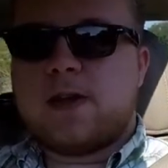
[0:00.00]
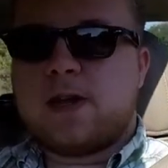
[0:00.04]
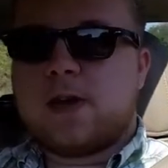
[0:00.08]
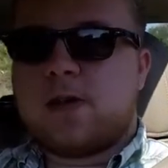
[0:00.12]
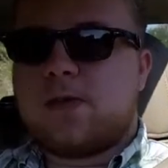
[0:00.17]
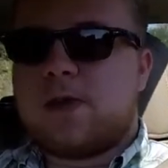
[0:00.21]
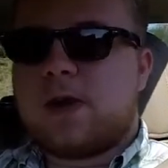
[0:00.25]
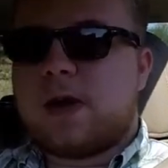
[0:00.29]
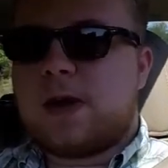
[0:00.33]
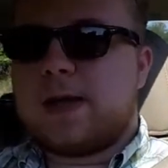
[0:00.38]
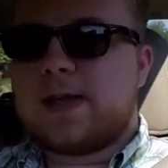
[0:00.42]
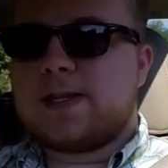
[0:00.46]

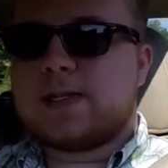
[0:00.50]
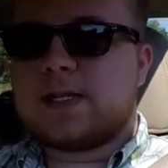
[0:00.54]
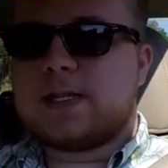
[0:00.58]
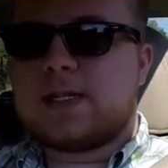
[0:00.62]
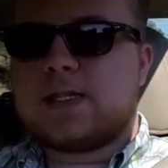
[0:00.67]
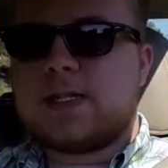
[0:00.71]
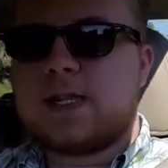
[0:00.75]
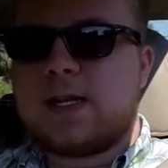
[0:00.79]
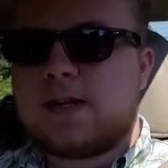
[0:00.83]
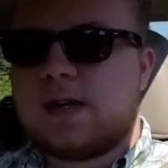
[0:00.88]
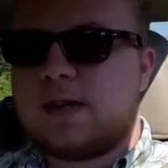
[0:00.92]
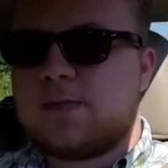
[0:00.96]
Now, as I
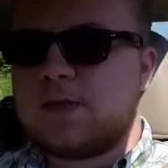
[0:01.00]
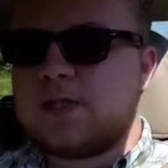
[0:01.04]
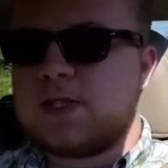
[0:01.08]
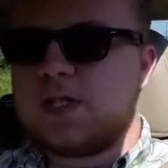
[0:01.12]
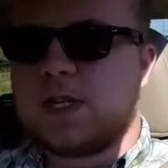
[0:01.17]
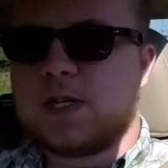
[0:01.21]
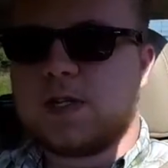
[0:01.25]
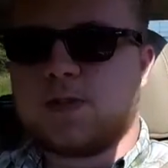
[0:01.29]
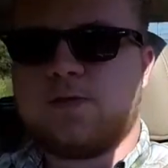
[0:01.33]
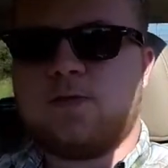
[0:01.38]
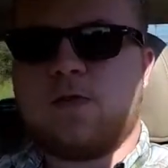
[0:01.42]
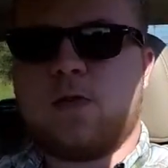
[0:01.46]
said, I'm
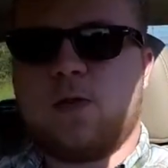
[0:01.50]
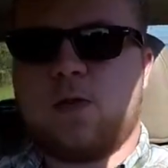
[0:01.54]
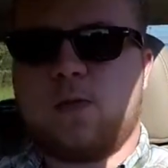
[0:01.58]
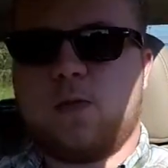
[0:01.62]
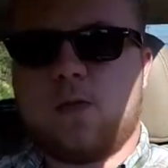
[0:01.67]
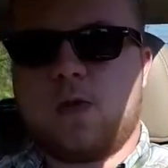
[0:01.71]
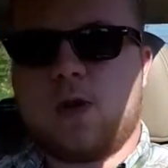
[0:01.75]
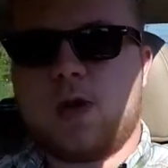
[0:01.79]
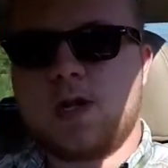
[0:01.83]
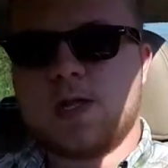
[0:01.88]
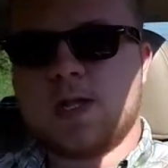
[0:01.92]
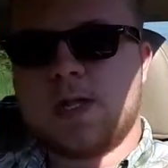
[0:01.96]

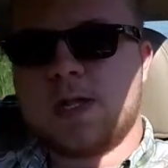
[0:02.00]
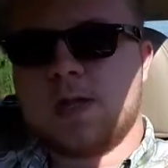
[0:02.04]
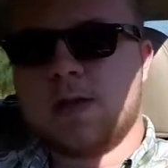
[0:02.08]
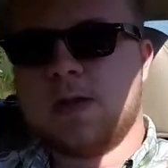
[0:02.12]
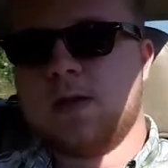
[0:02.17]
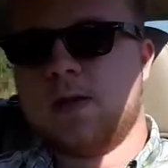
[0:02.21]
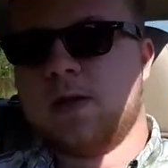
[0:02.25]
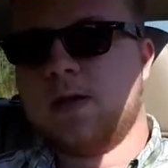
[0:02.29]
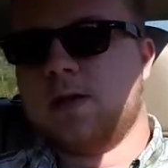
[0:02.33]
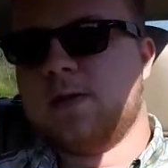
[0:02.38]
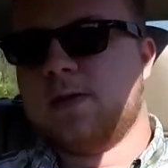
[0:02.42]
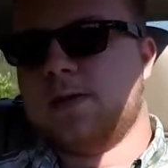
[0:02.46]

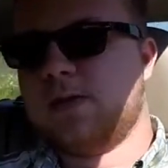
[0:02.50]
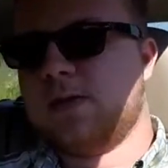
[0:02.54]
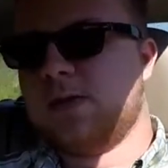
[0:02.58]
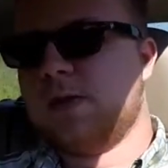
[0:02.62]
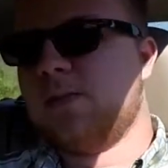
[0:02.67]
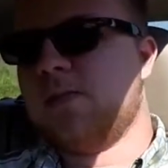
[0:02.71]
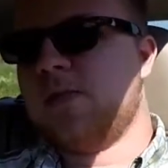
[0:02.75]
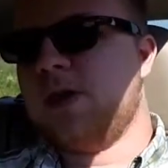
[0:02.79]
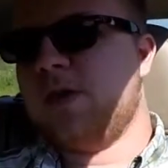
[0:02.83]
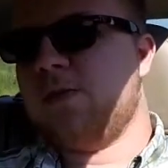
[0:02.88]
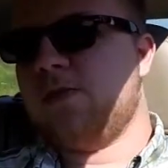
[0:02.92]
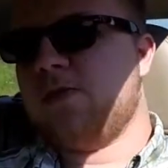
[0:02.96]
6'1".
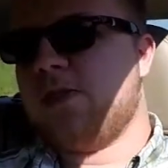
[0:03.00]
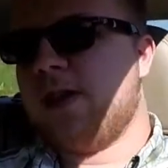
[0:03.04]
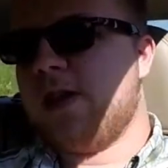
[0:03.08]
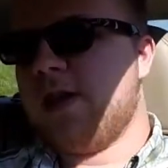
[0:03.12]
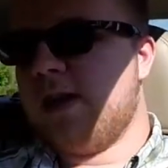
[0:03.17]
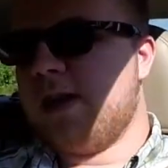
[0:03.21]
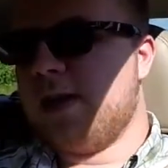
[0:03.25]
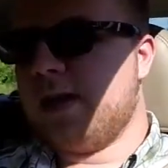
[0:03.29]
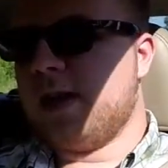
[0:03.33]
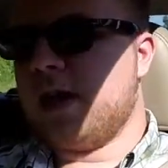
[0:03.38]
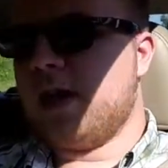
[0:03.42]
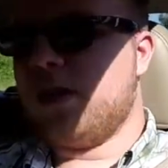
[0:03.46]
The people I
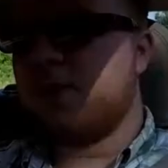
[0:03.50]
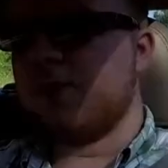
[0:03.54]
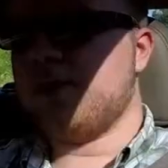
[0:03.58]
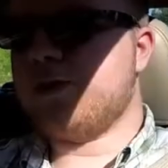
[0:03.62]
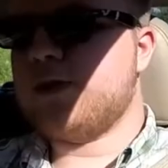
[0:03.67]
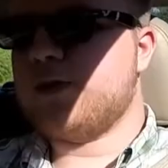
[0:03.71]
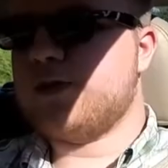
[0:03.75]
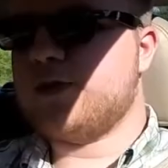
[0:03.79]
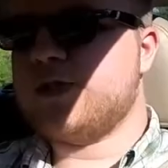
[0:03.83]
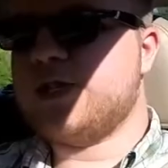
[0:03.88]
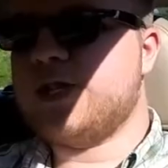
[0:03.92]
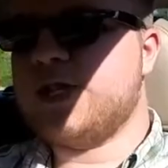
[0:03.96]
hang out
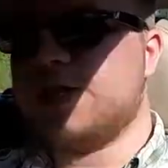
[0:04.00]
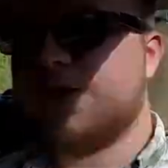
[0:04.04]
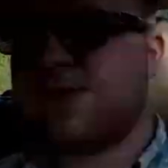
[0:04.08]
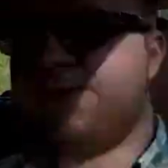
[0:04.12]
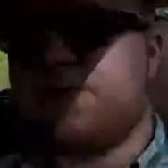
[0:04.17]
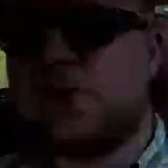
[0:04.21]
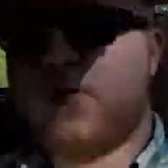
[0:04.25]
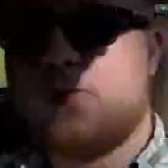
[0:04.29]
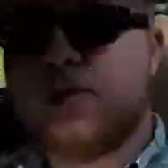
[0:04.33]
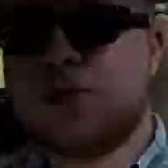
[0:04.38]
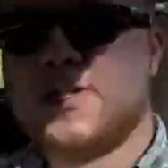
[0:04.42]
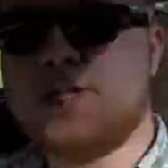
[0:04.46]
with are
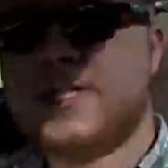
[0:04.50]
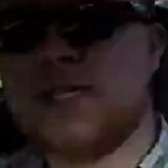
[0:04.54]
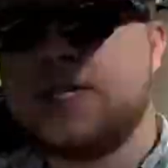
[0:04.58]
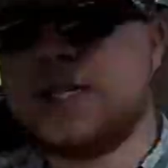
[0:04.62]
6'4",